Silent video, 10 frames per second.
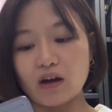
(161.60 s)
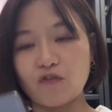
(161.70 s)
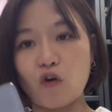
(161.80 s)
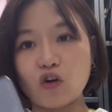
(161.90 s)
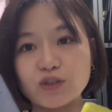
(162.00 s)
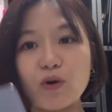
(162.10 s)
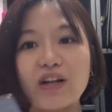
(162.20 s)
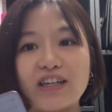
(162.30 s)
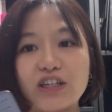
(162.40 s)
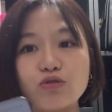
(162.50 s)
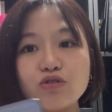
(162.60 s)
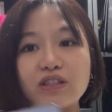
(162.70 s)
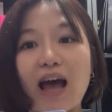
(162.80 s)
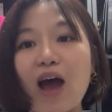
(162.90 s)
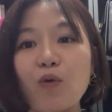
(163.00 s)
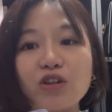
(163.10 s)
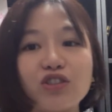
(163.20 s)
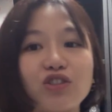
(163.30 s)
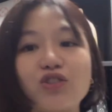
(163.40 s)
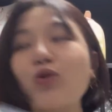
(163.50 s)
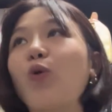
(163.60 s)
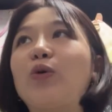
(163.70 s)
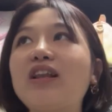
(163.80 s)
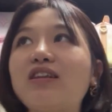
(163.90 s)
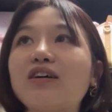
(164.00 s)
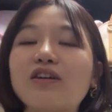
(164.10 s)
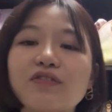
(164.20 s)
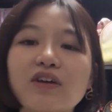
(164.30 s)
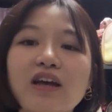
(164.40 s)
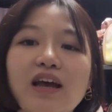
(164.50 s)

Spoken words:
for small leather goods, I was so in love.